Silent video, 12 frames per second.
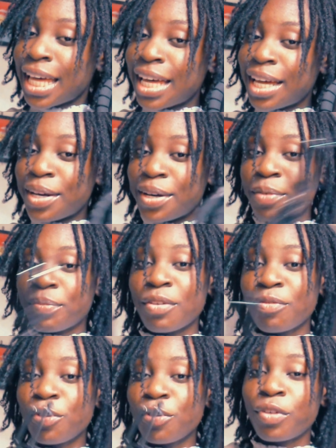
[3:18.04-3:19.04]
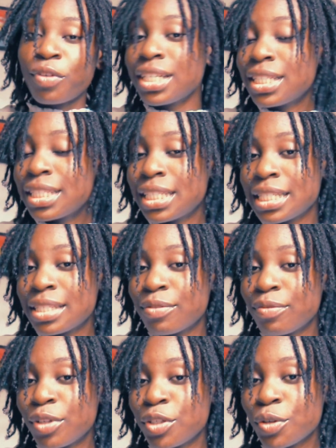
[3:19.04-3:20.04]
If you found this
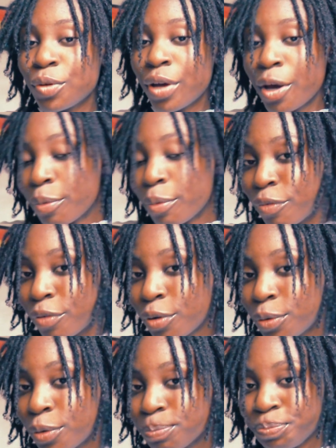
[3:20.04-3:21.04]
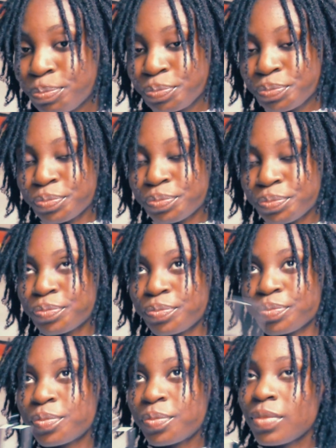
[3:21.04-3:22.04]
video helpful,
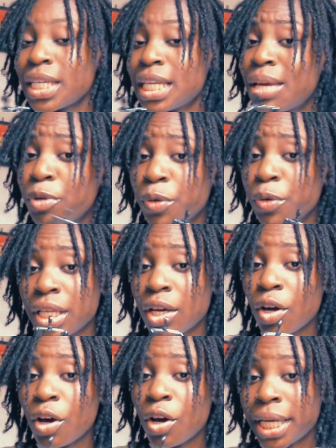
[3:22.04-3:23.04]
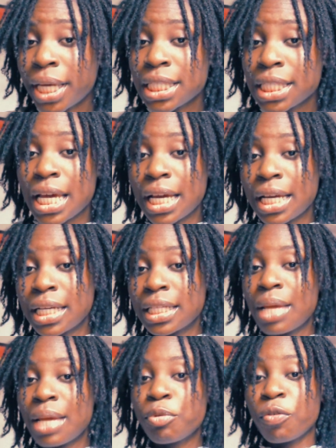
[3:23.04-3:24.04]
let me know in the comments, and
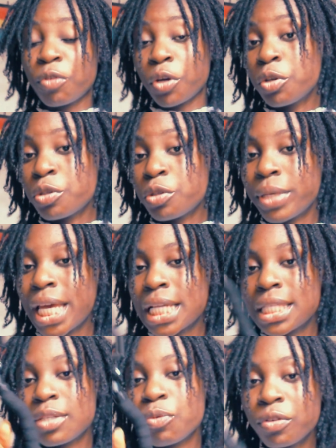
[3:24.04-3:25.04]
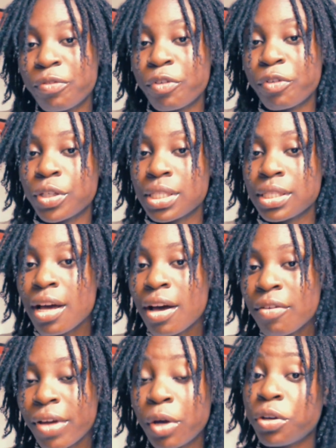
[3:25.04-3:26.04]
let me know if you're going to be getting one for
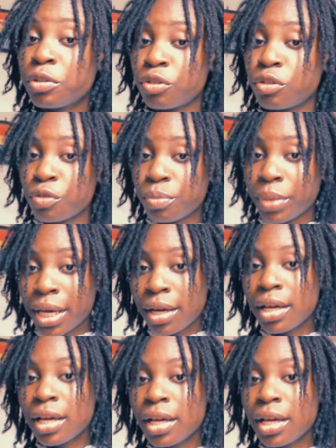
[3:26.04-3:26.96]
yourself. I got on Jumia.